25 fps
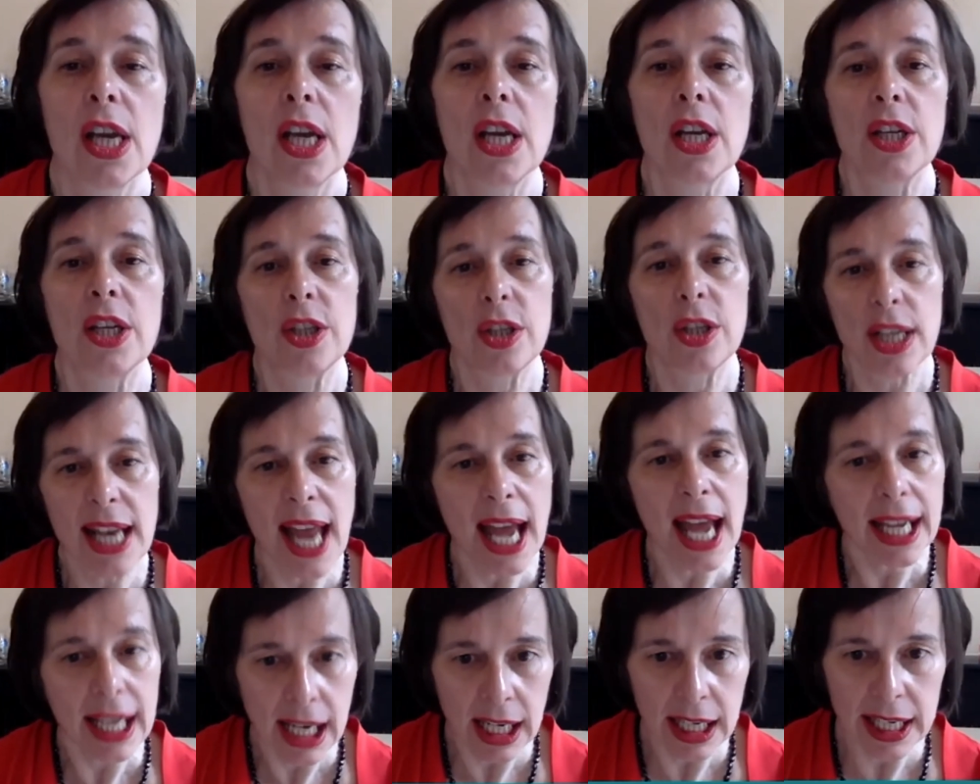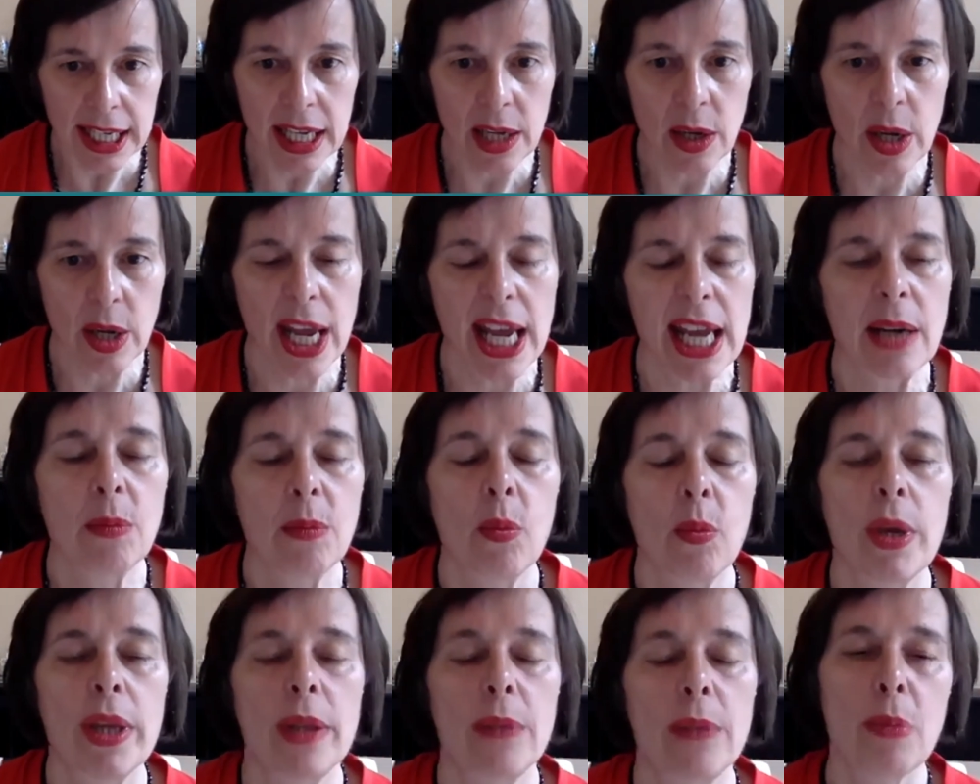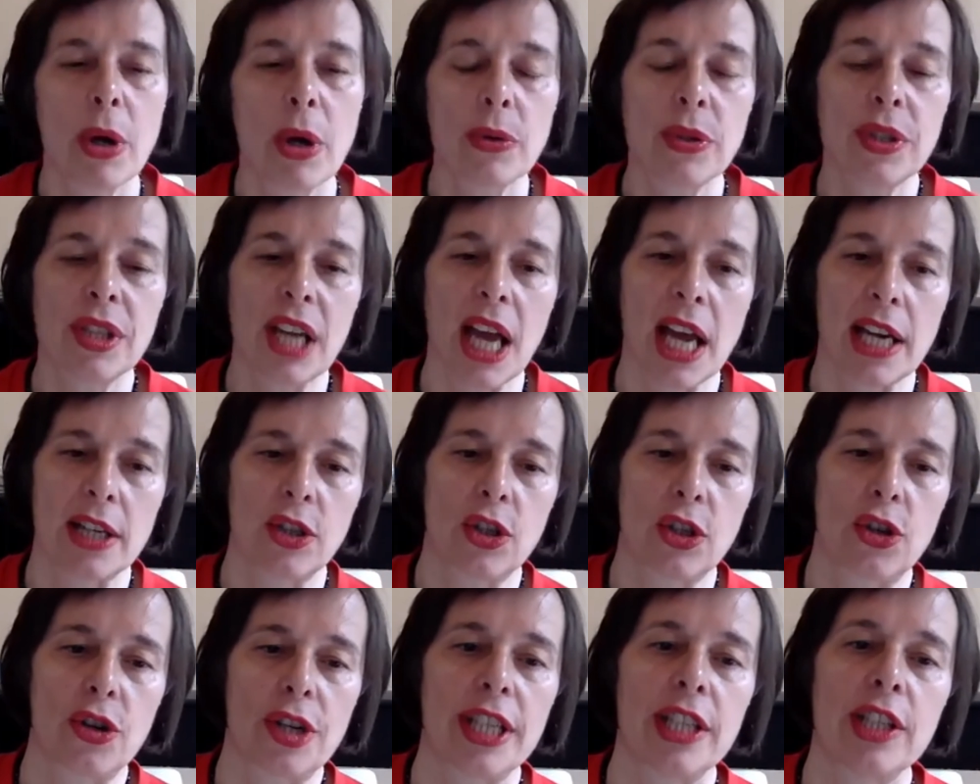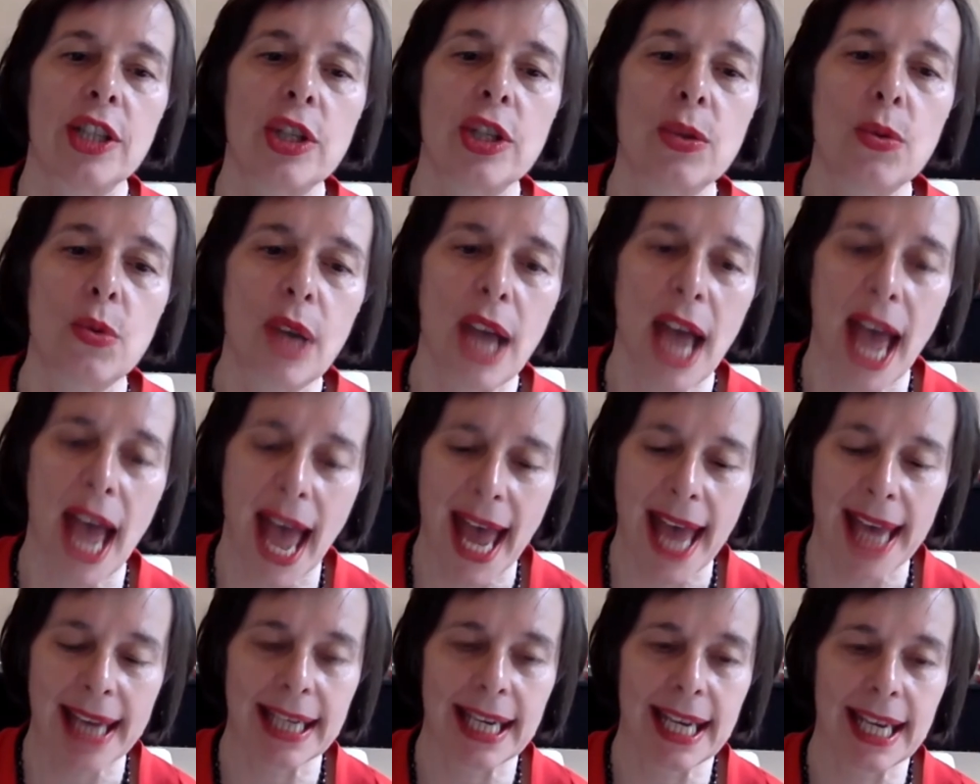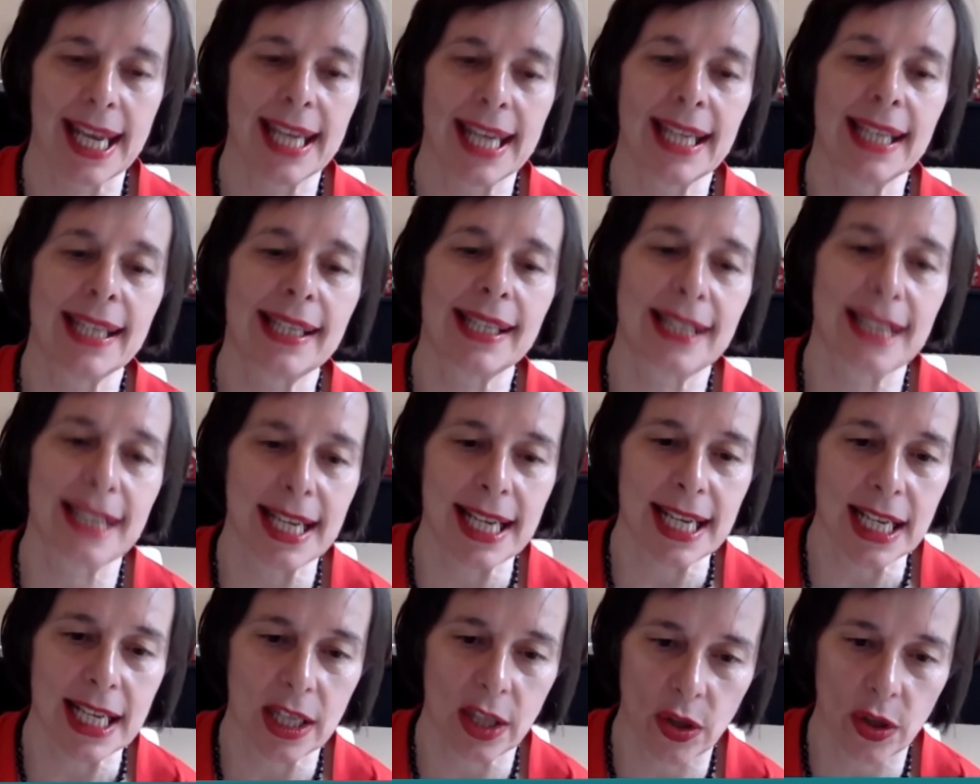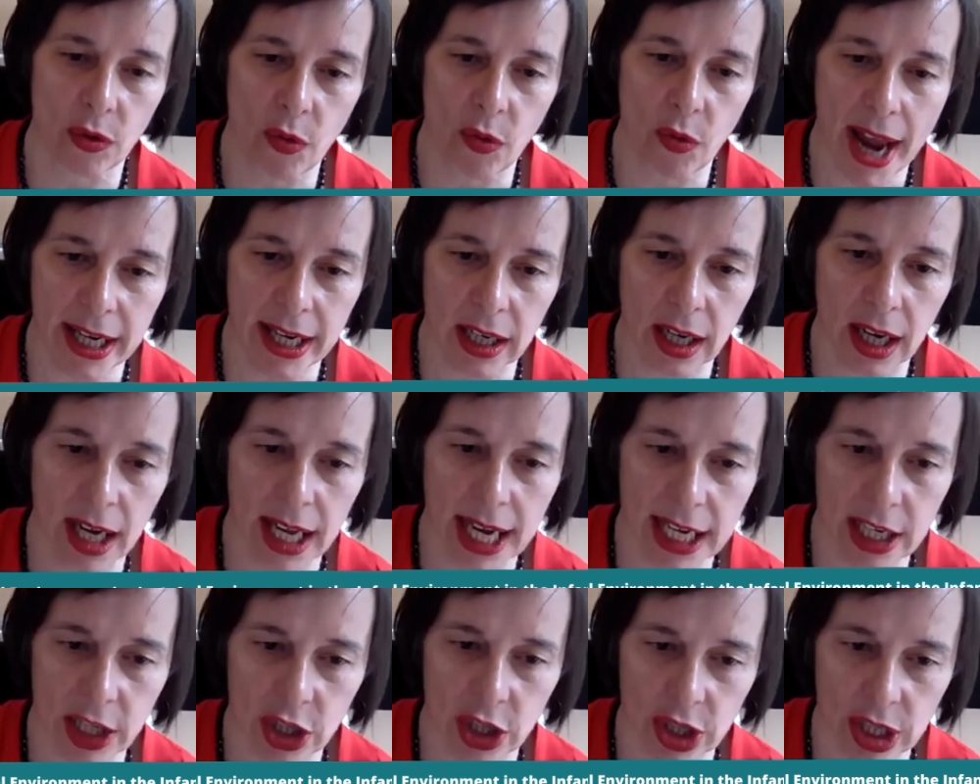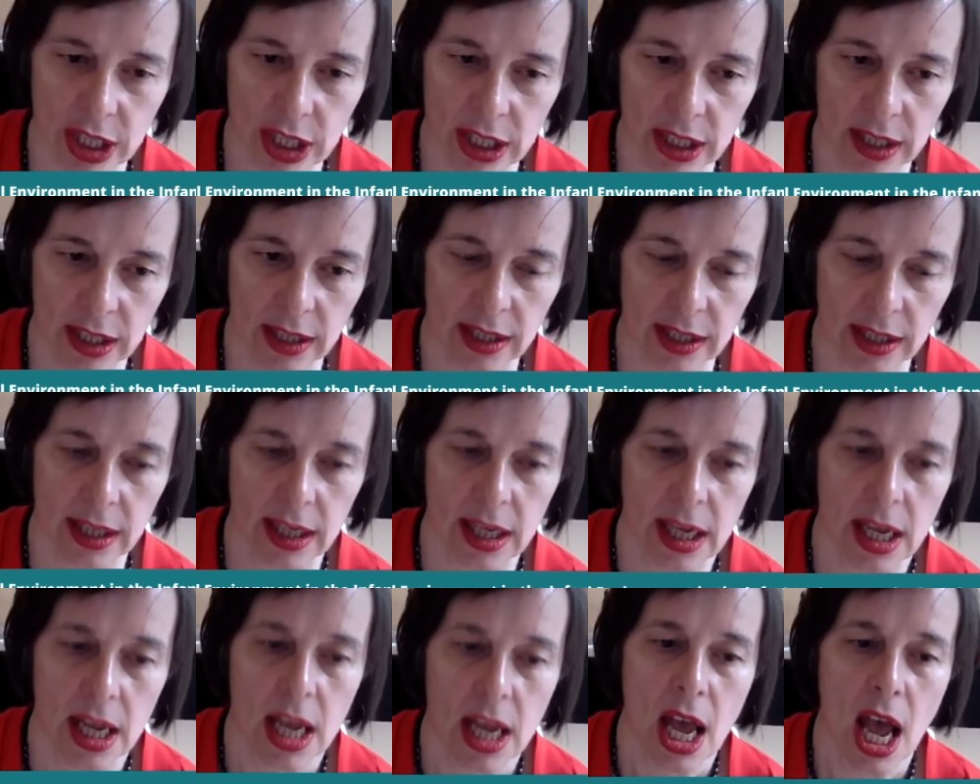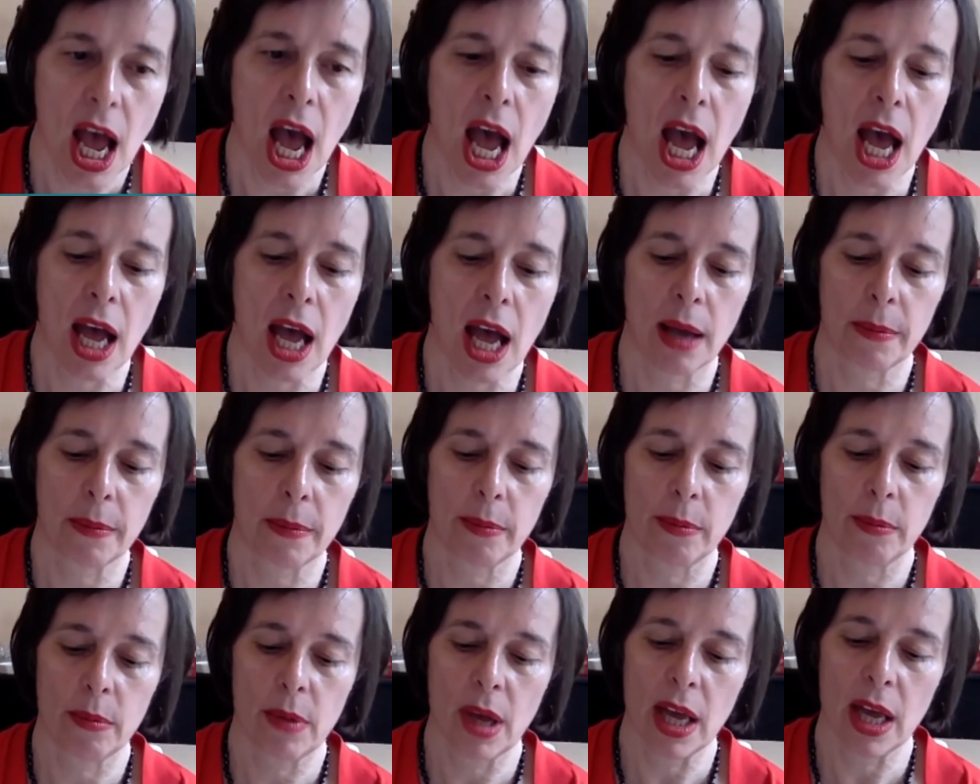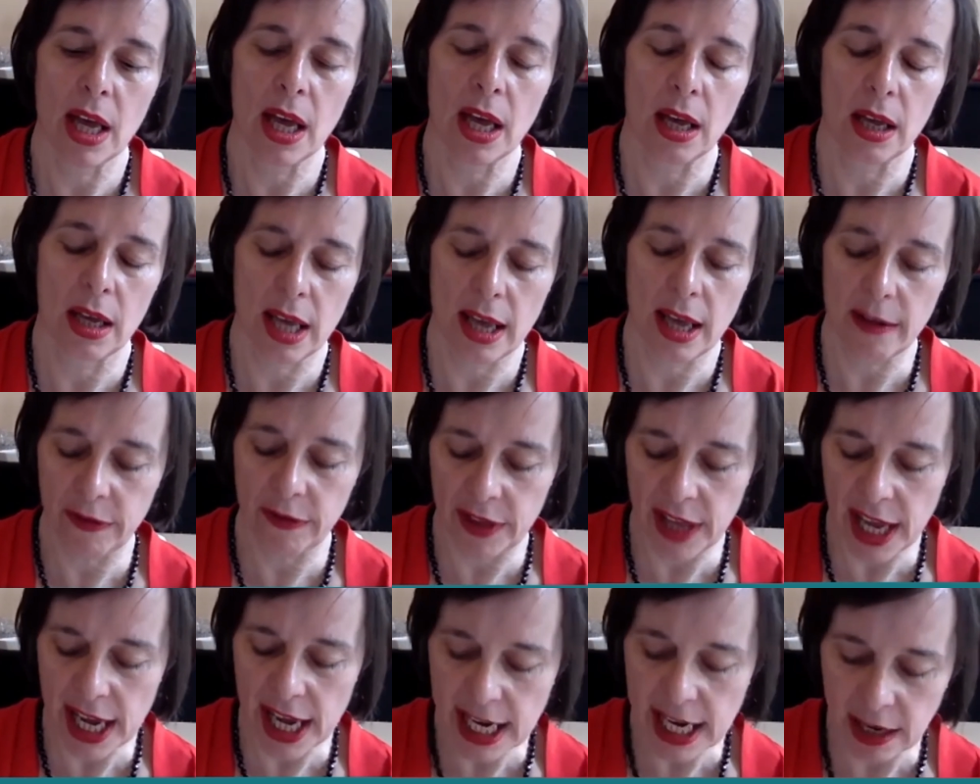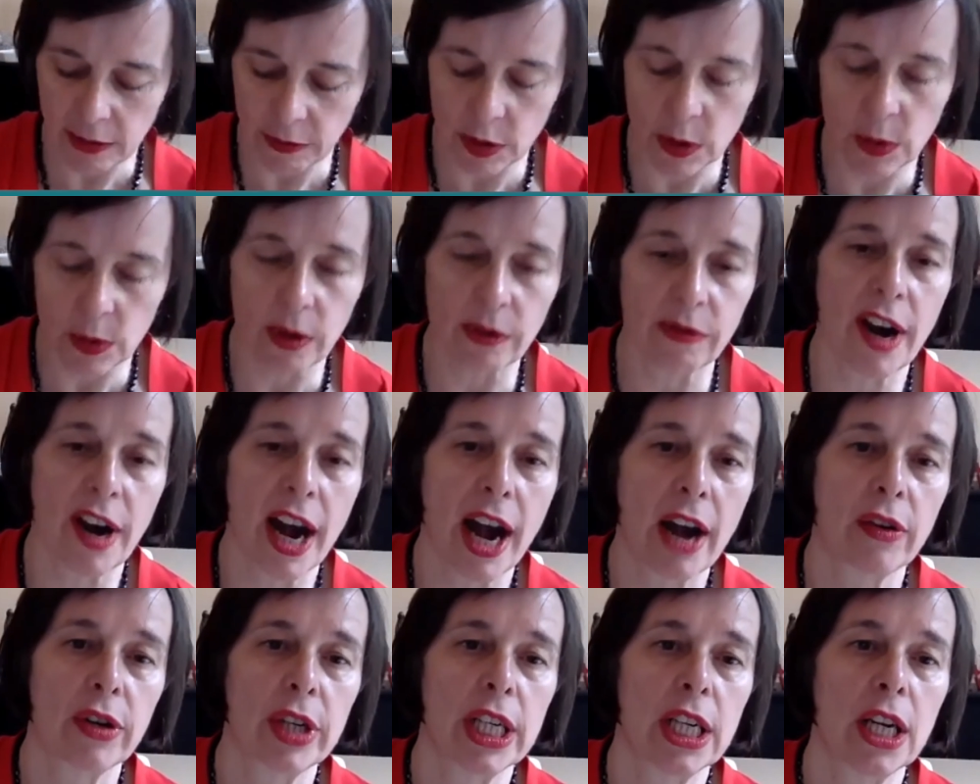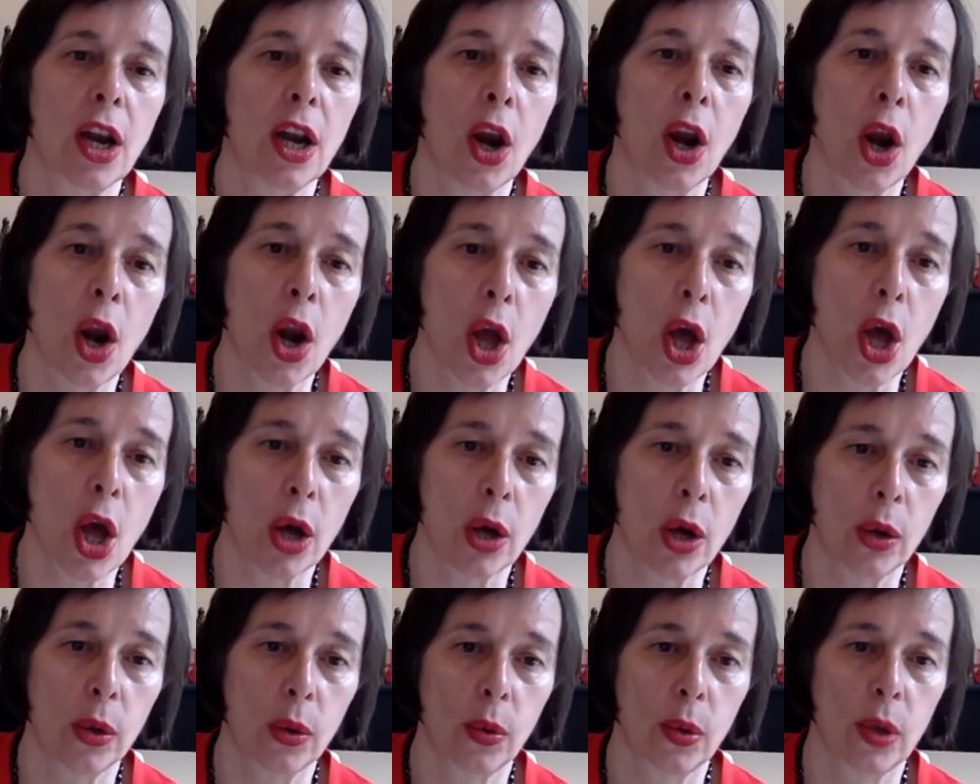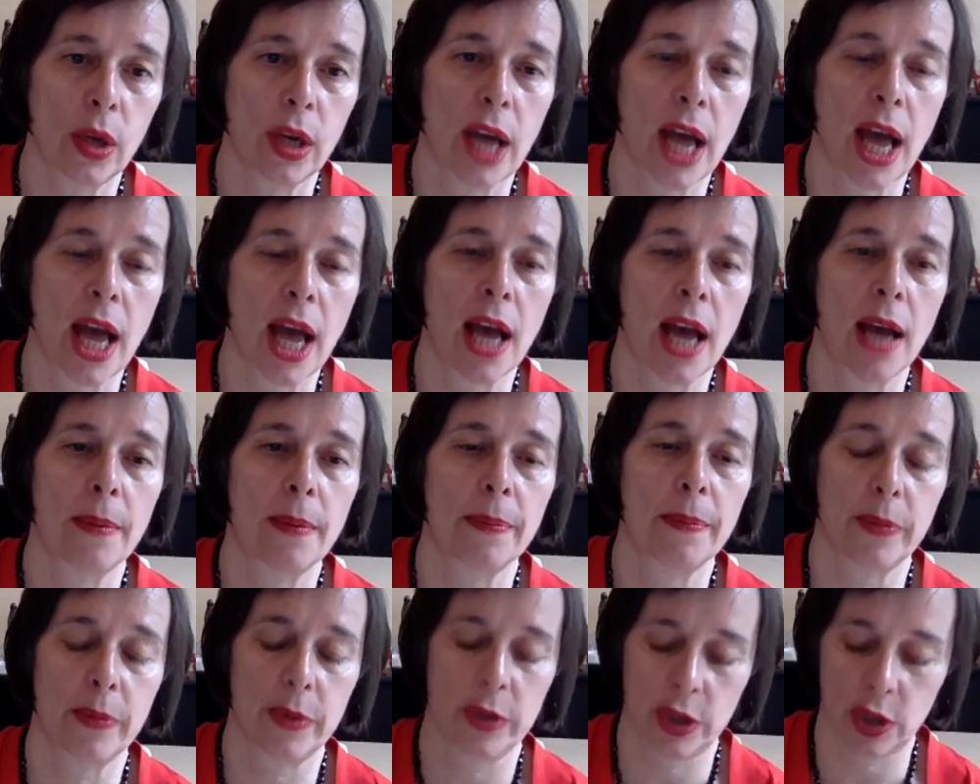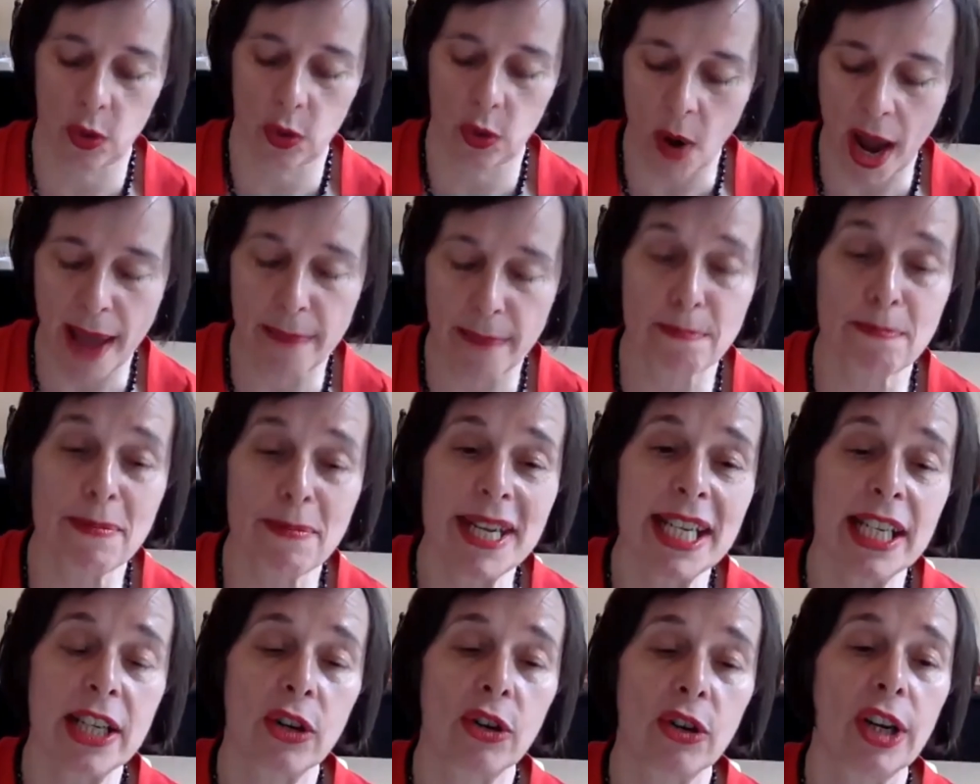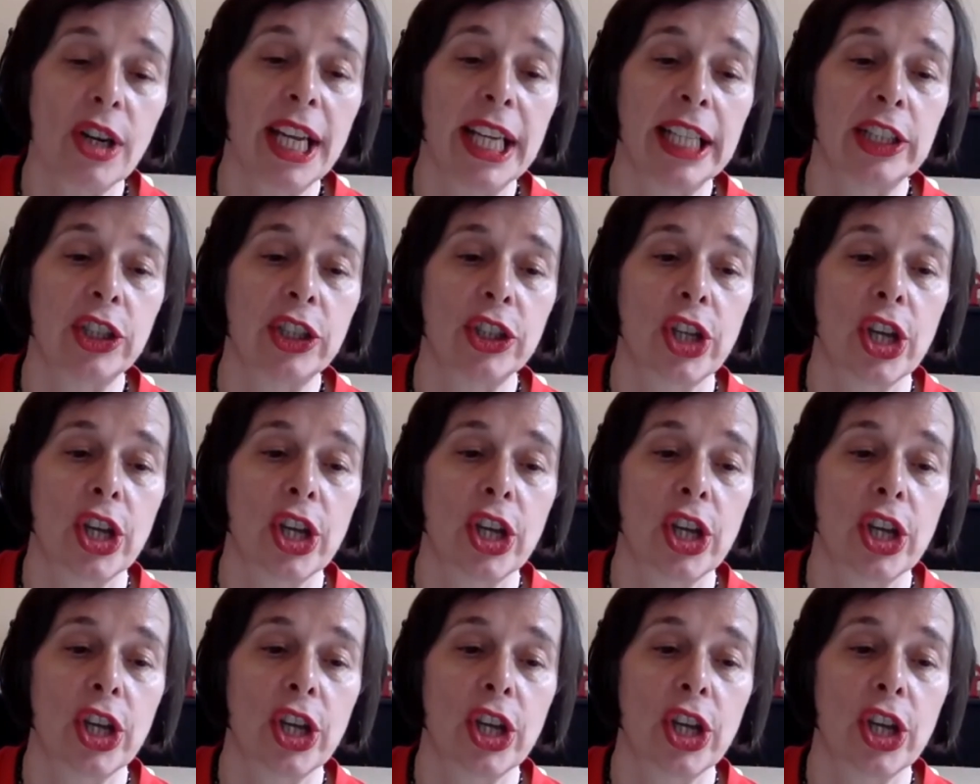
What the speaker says: Luckily, with most countries, you can exceed the regulations. If they give you a very low square meterage,